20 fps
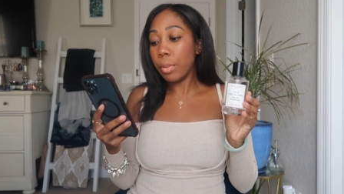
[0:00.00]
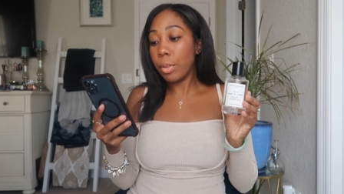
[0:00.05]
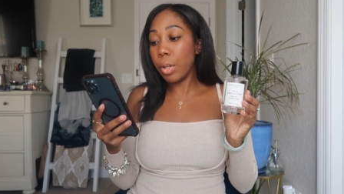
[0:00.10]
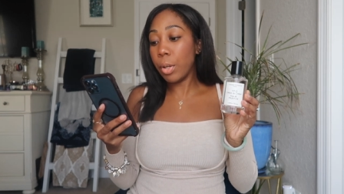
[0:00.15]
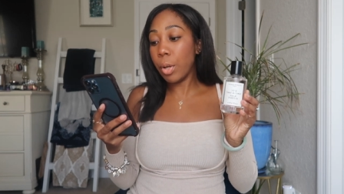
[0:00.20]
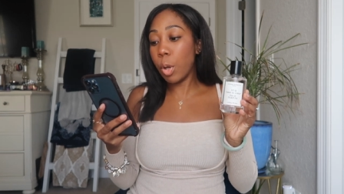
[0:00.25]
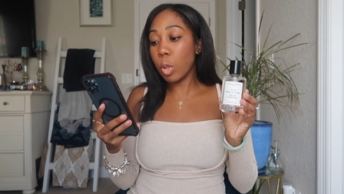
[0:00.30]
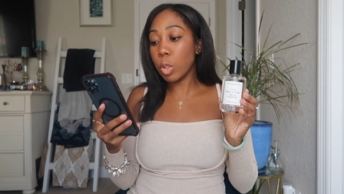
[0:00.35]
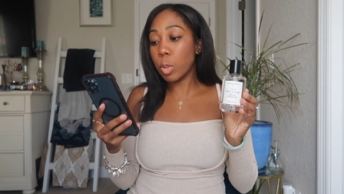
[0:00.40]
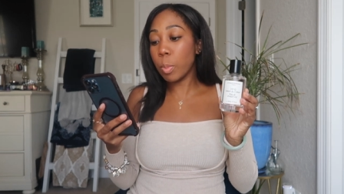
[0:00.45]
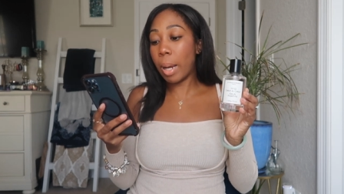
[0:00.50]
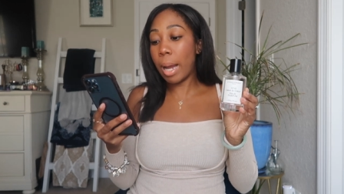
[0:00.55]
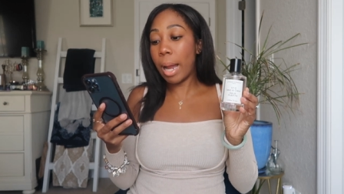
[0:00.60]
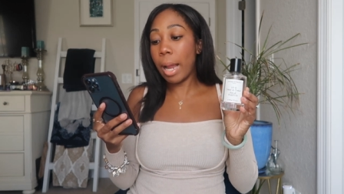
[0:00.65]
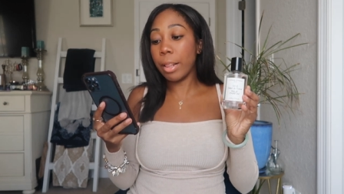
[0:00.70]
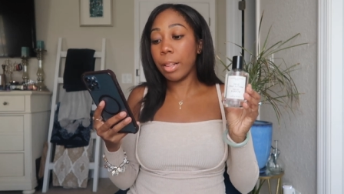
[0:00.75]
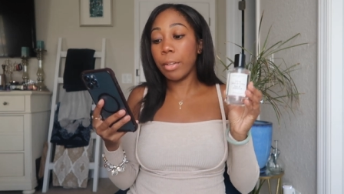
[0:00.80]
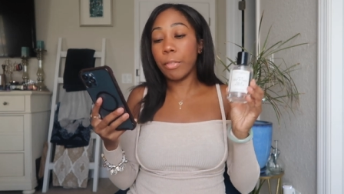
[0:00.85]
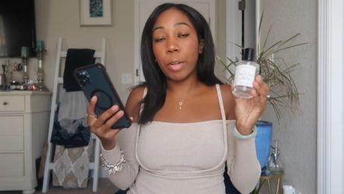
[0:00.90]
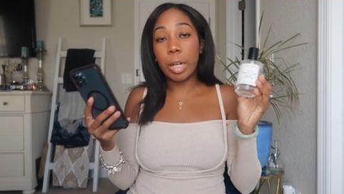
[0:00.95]
The nose
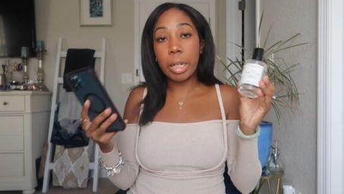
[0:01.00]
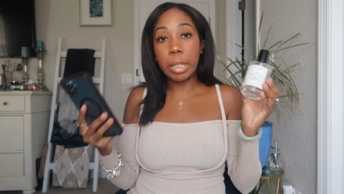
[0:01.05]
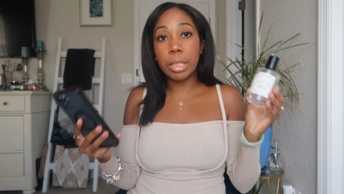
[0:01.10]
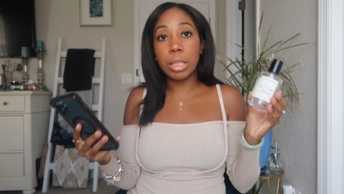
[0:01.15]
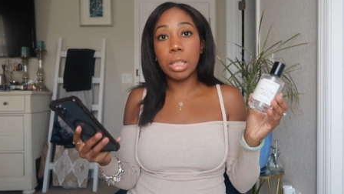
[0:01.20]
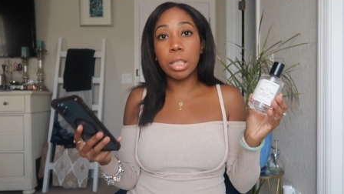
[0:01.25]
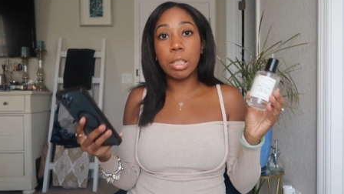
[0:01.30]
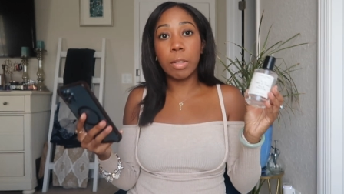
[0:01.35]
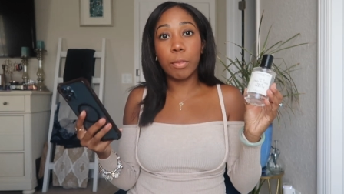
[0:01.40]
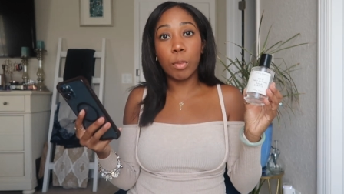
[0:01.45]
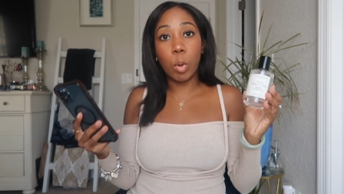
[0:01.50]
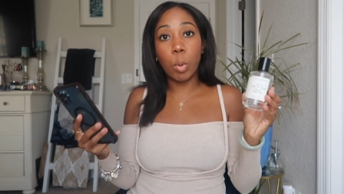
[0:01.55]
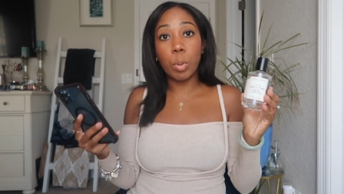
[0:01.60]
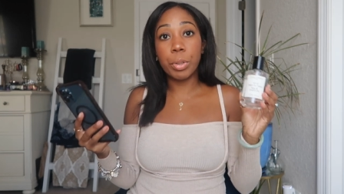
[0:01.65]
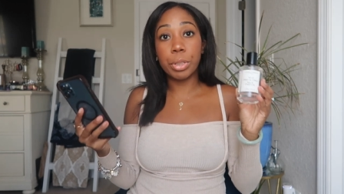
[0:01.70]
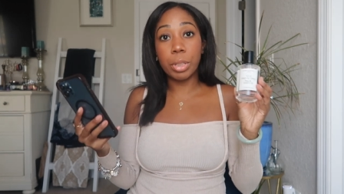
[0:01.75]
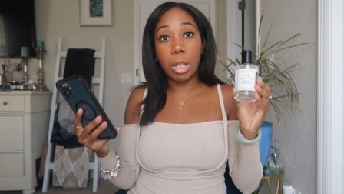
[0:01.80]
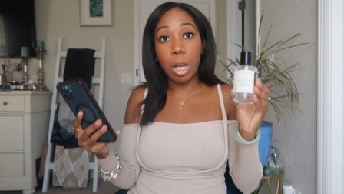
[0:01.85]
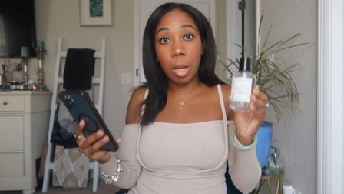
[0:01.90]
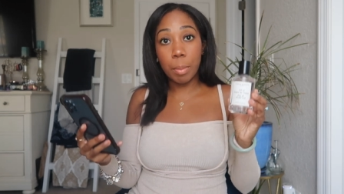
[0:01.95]
behind the fragrance is, of
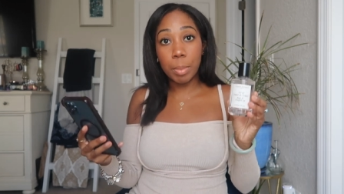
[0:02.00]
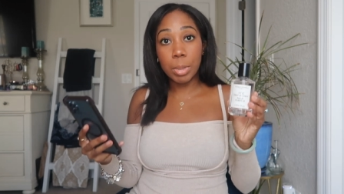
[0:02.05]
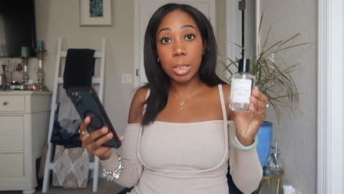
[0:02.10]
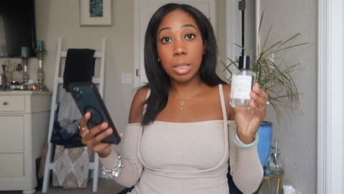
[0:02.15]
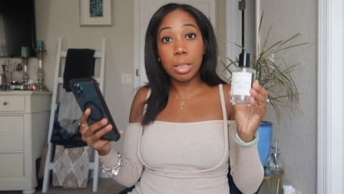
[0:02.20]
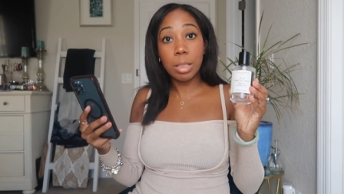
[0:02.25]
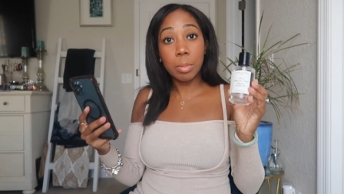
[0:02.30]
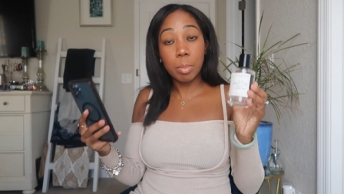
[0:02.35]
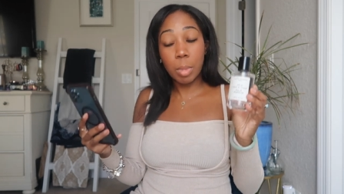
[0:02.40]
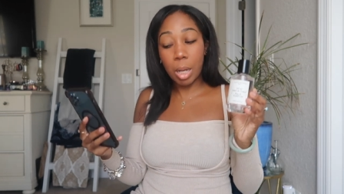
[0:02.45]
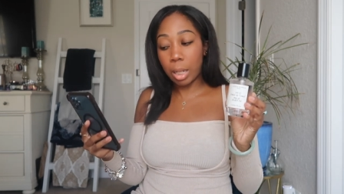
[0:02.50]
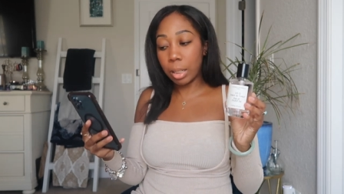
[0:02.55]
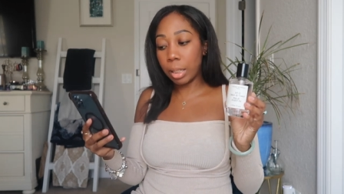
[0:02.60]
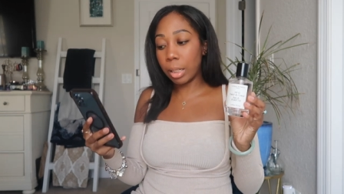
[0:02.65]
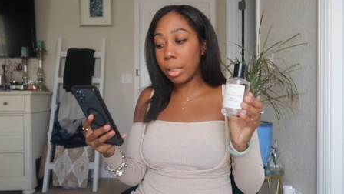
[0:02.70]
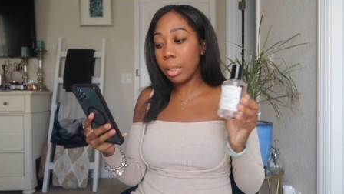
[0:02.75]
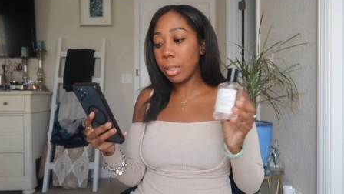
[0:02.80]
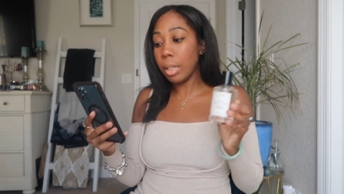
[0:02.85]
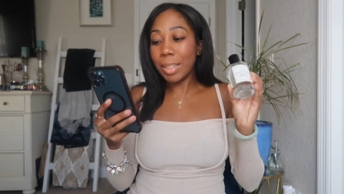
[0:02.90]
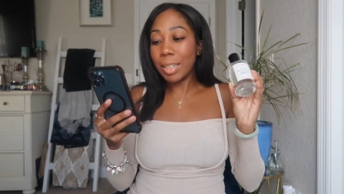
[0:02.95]
course, Thomas Kosmala.